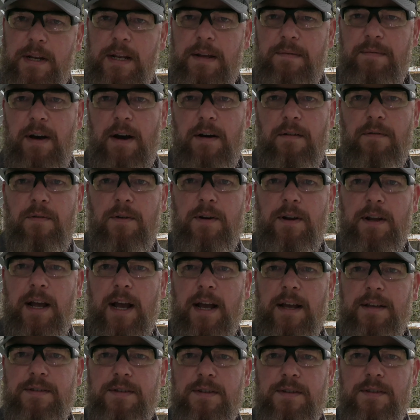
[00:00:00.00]
an eval for you
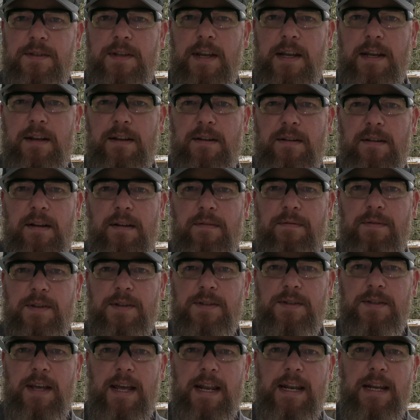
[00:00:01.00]
guys to see if
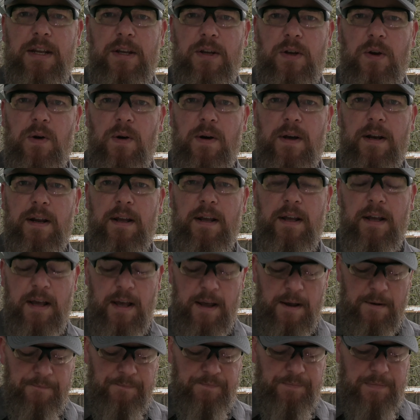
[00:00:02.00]
it's any good.
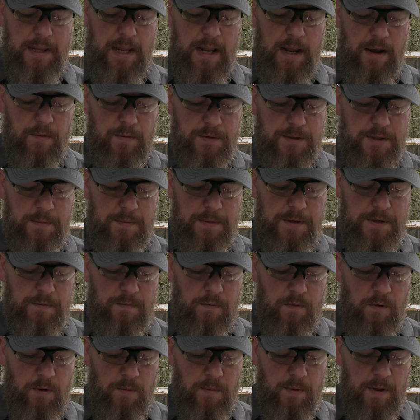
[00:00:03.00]
Now with some of these
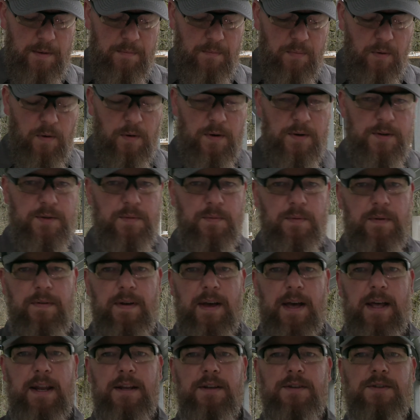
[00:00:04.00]
affordable imports, we've
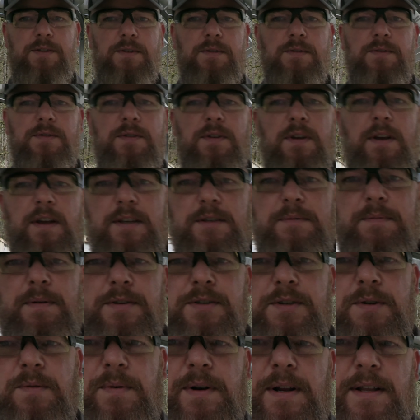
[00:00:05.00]
had issues,
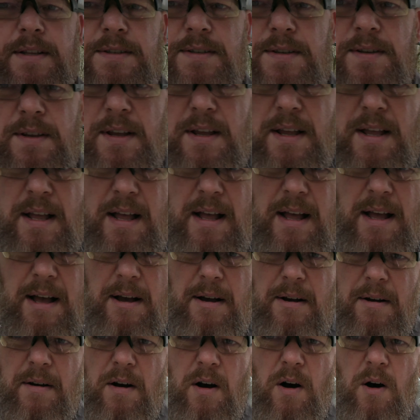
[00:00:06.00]
especially when it's
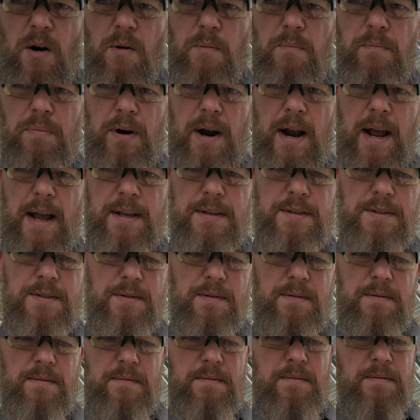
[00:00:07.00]
all brass,